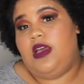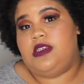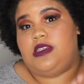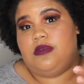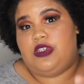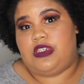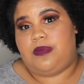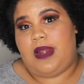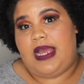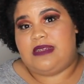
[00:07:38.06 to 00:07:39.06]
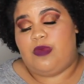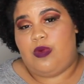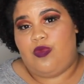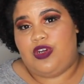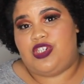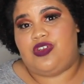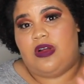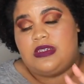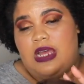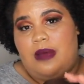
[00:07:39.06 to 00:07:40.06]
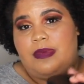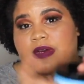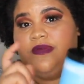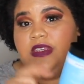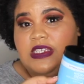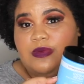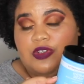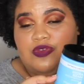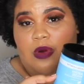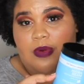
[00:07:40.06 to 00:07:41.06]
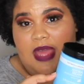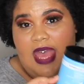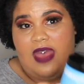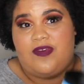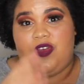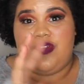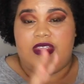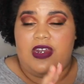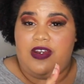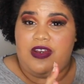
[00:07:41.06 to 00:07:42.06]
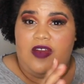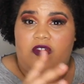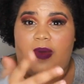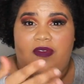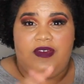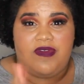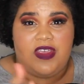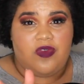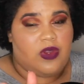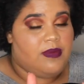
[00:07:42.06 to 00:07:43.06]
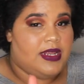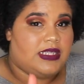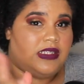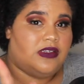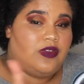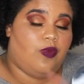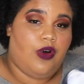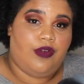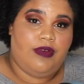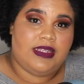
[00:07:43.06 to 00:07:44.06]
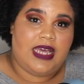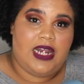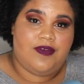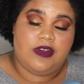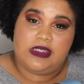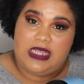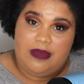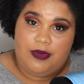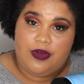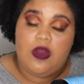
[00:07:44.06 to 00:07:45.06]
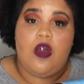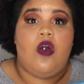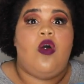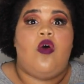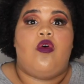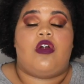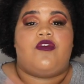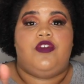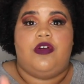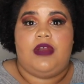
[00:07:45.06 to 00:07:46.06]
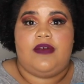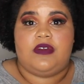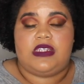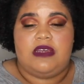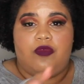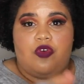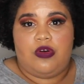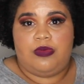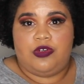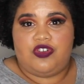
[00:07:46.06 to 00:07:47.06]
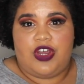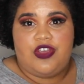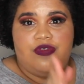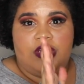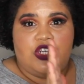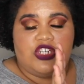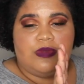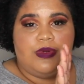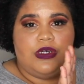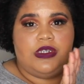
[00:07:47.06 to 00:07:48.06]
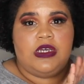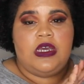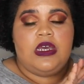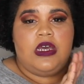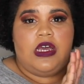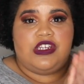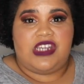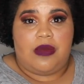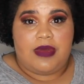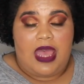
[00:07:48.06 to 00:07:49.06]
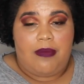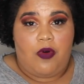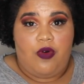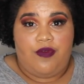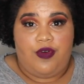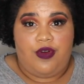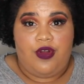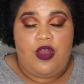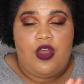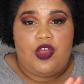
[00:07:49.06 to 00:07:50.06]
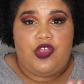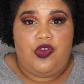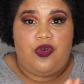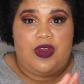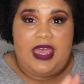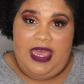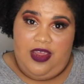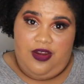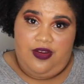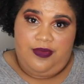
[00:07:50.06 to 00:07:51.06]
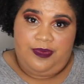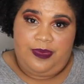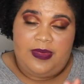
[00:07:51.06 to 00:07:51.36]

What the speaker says: So it just applies more moisture on top of this, what you already have. So you sit in there for about 15-20 minutes until the water runs out of your steamer. Or if you don't have a steamer or a blow dryer, you can just put a shower cap over your hair